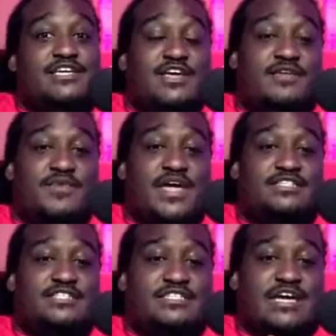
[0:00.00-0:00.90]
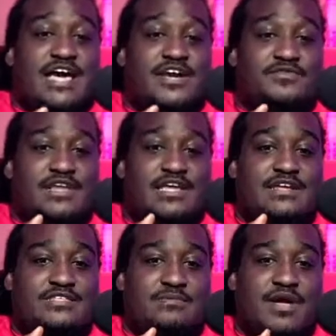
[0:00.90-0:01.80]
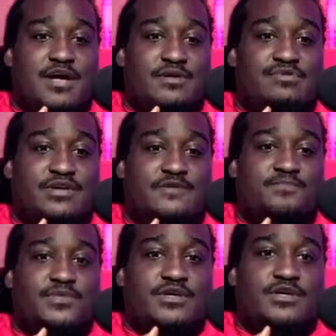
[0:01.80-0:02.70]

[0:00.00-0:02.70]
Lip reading: just to kind of relate it to my upbringing,